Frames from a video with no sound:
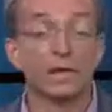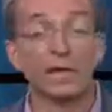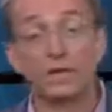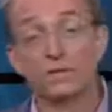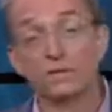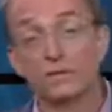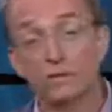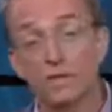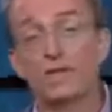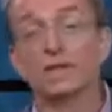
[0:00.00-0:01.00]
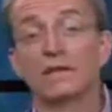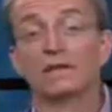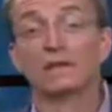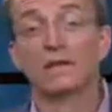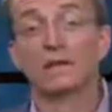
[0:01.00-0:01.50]
and uniquely
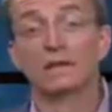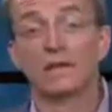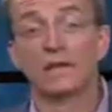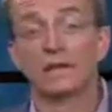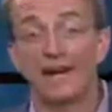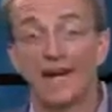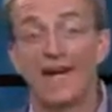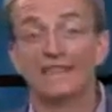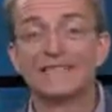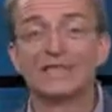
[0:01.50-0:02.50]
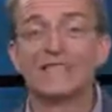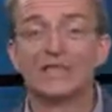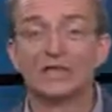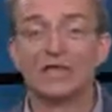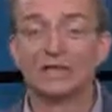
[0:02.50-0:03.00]
delivering IT
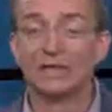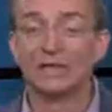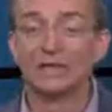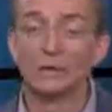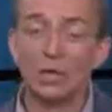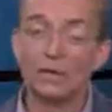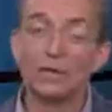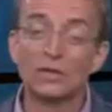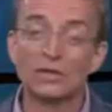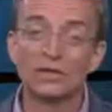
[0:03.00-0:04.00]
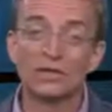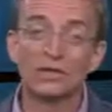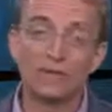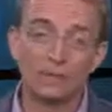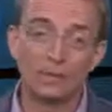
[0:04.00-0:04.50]
agility while
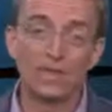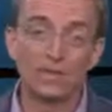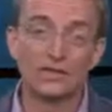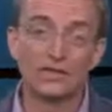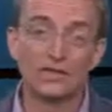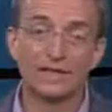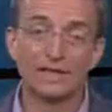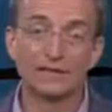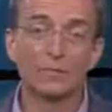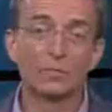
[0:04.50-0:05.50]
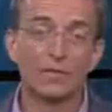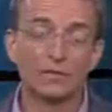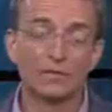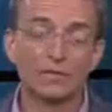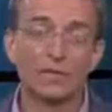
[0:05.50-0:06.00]
reducing complexity and
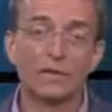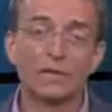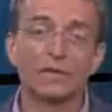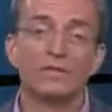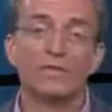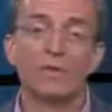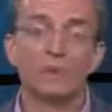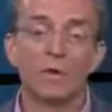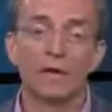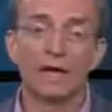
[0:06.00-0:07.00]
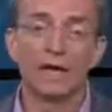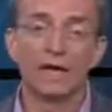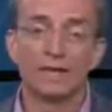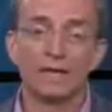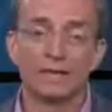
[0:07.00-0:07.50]
risk. VMware
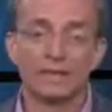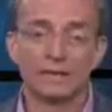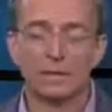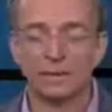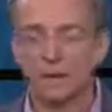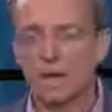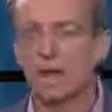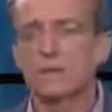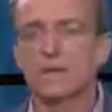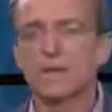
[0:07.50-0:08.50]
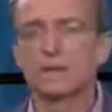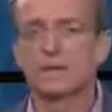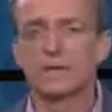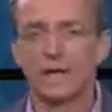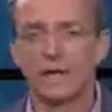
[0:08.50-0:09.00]
Cloud, the most
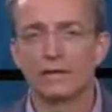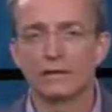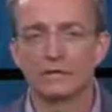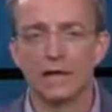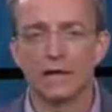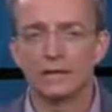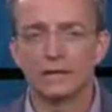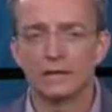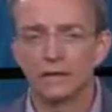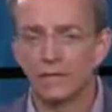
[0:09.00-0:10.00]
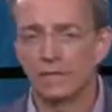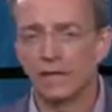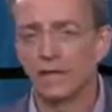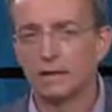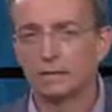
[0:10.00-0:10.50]
comprehensive cloud strategy of
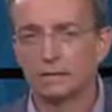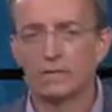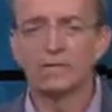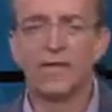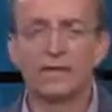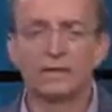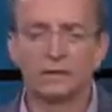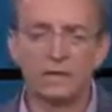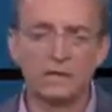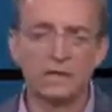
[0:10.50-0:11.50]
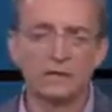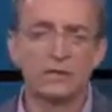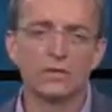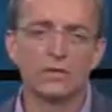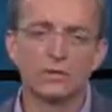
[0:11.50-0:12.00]
any provider in the
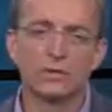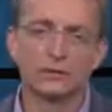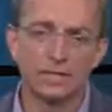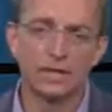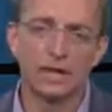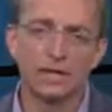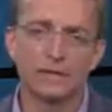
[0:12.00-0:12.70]
industry today.